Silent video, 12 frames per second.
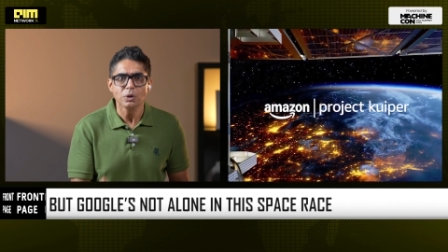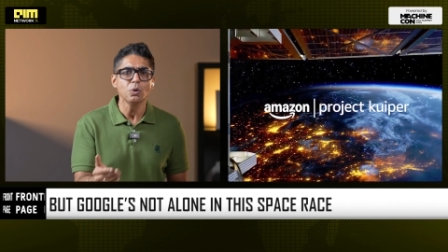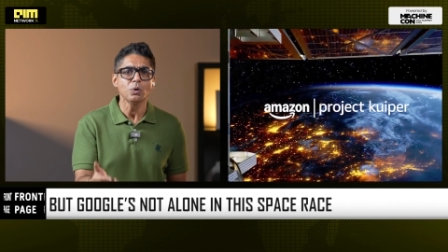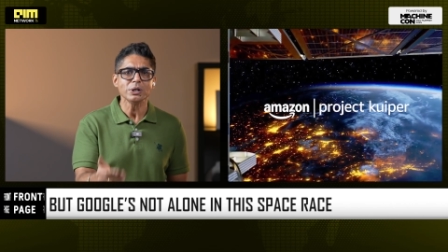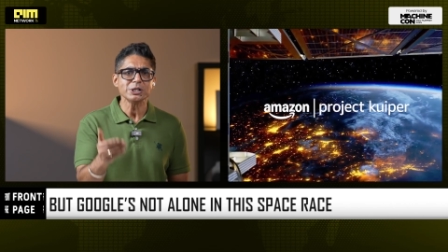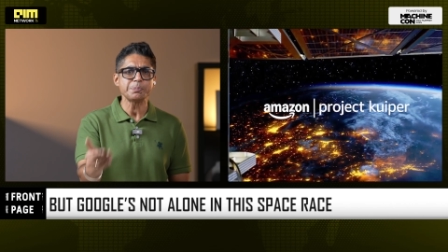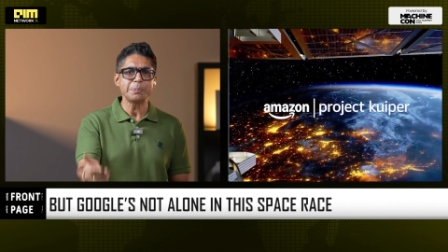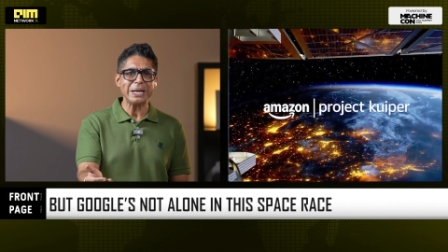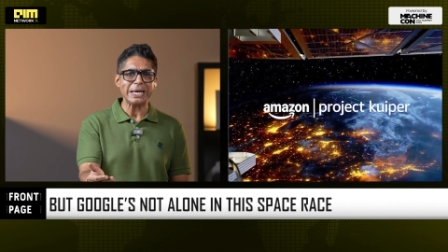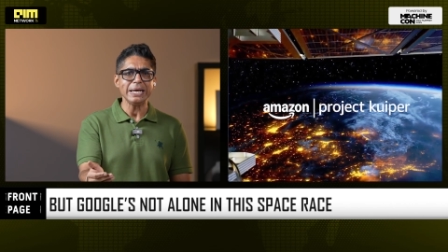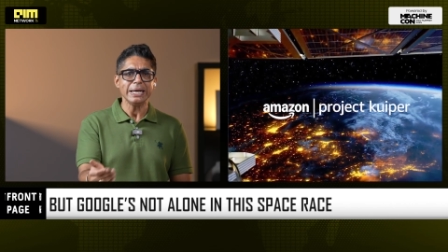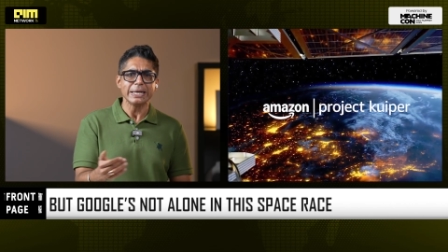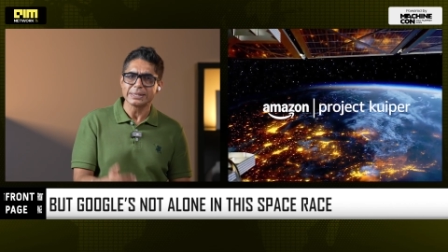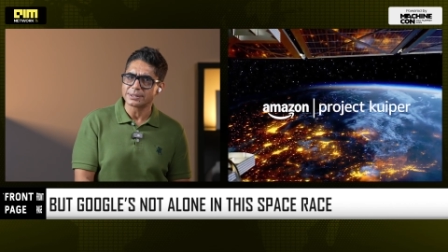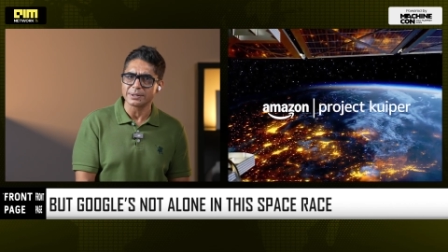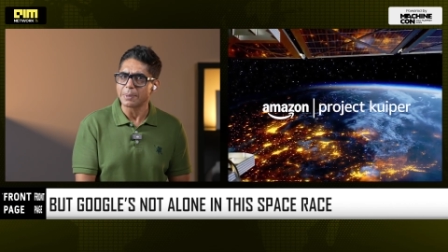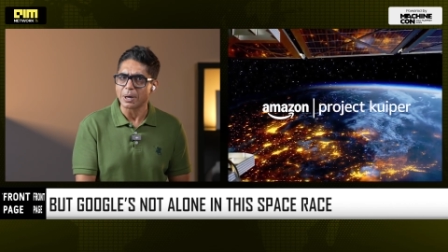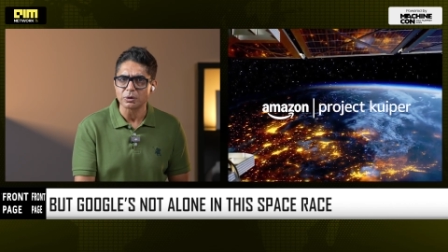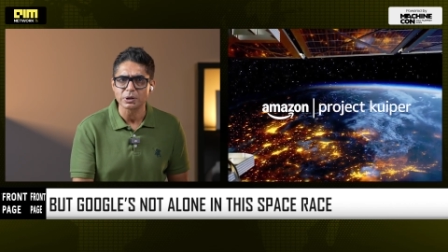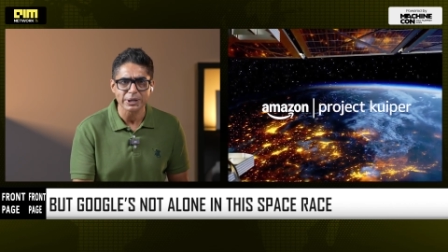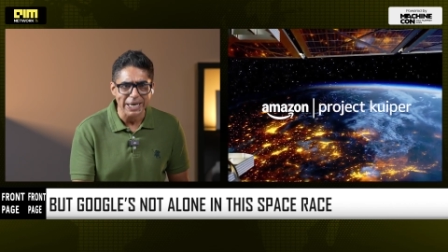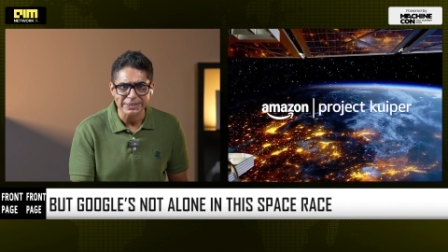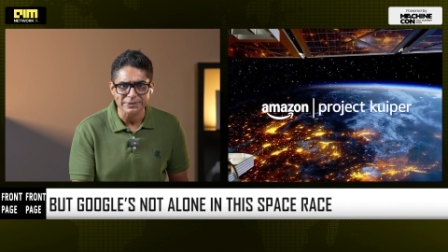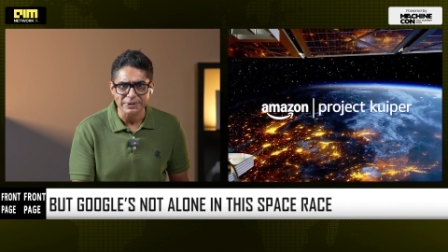Google's play isn't about
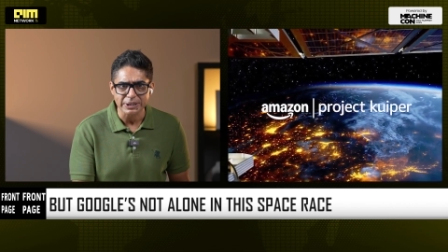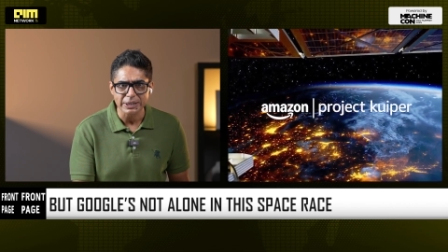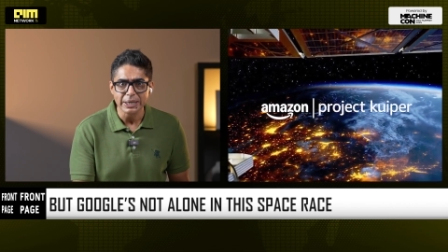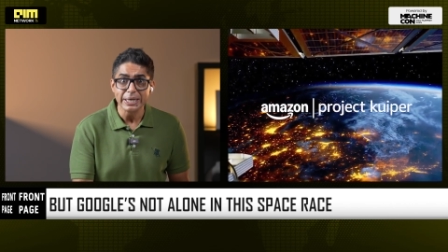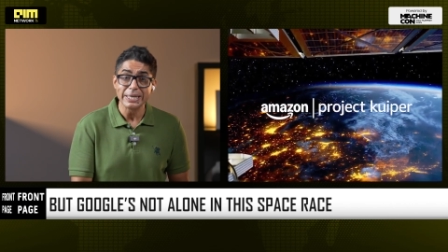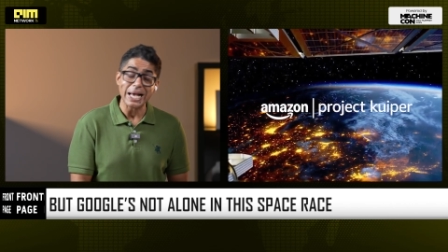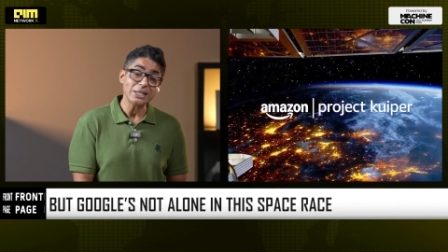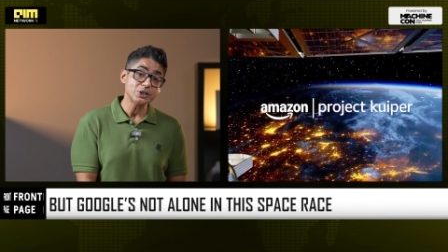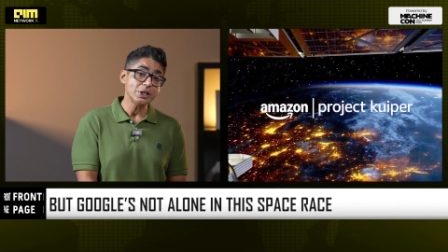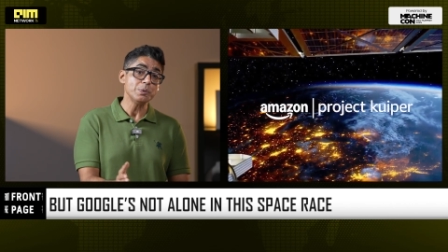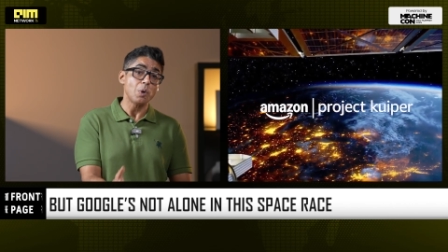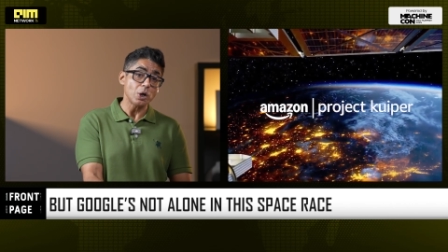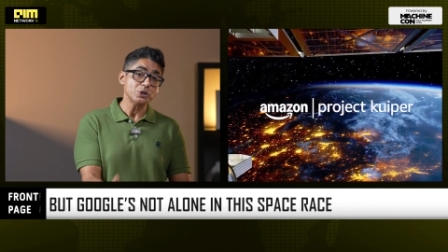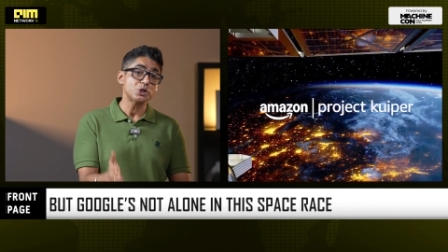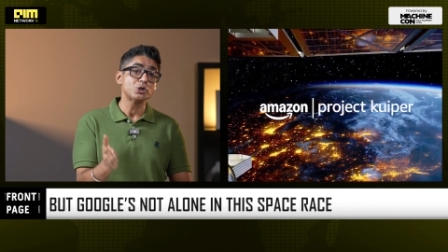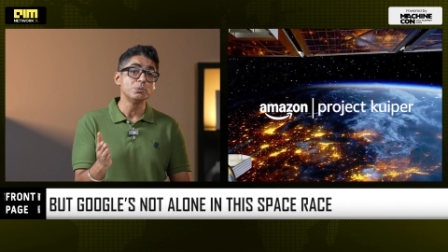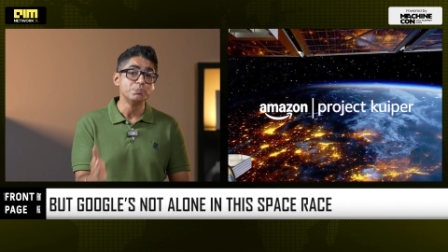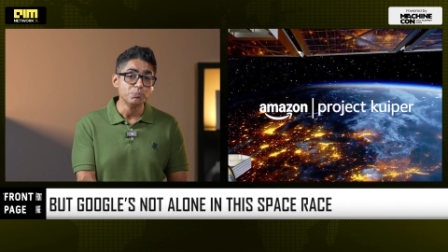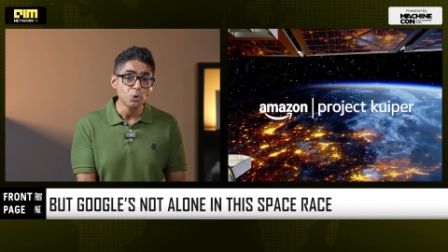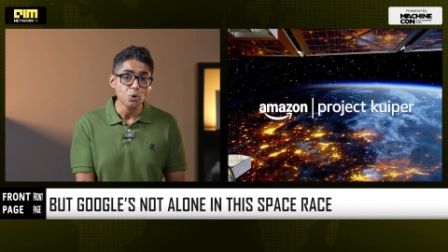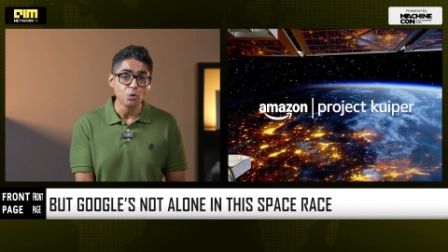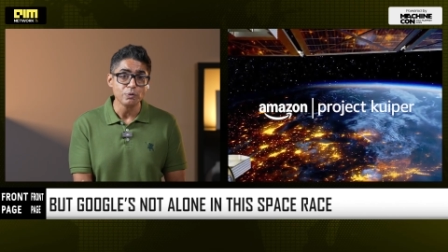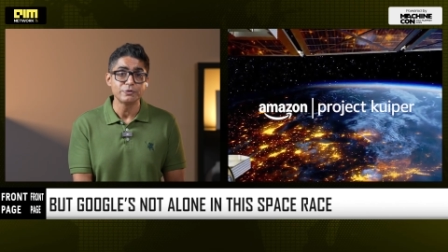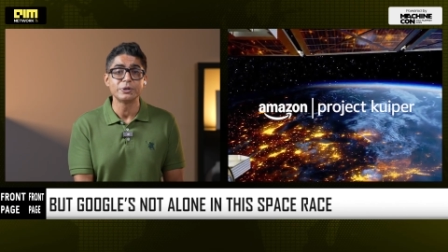connectivity. It actually wants to
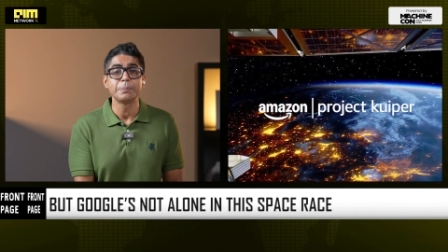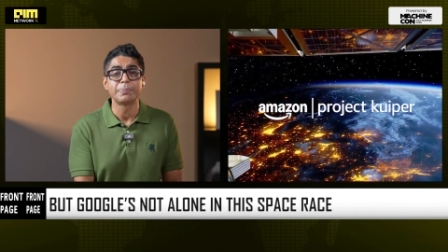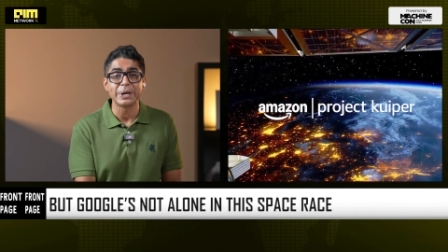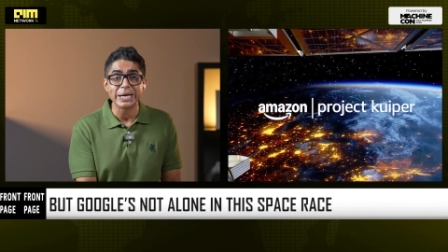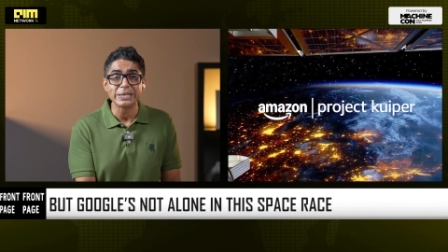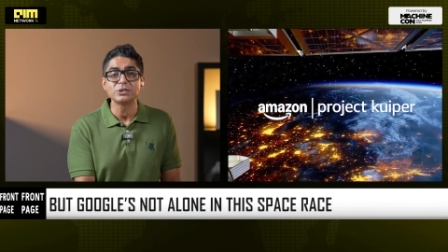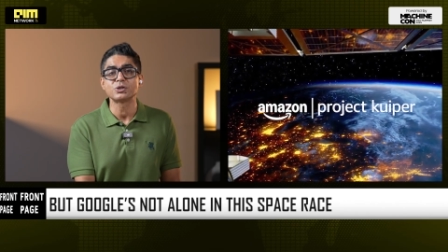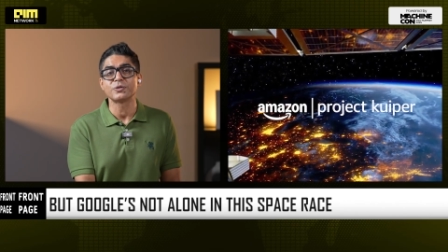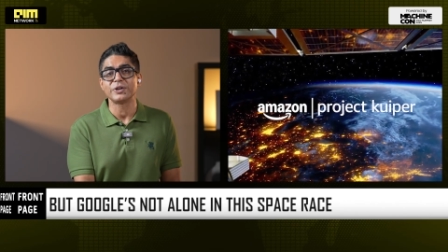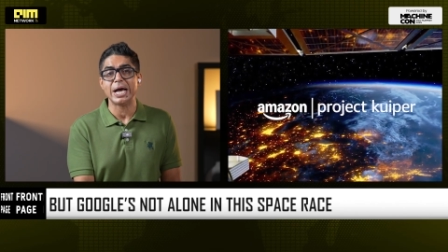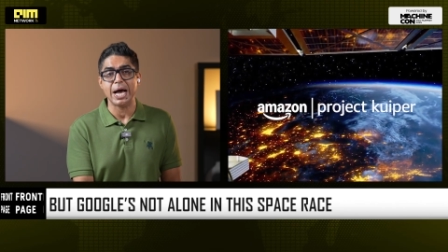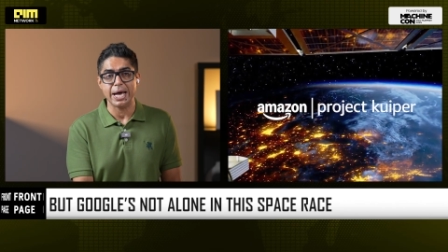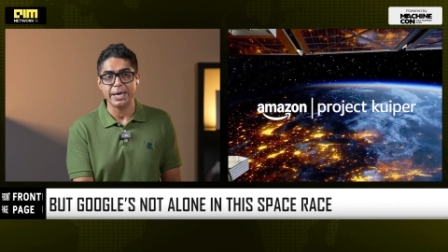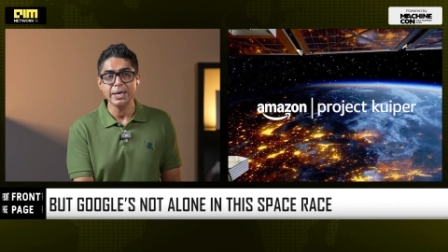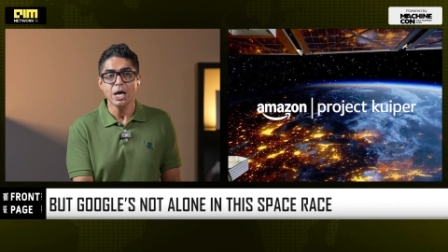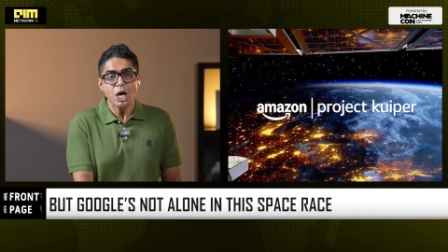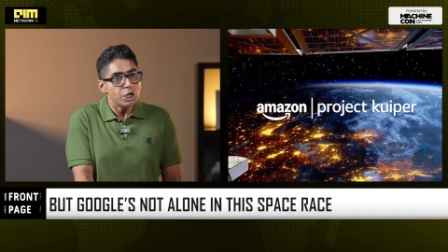move the brains of AI,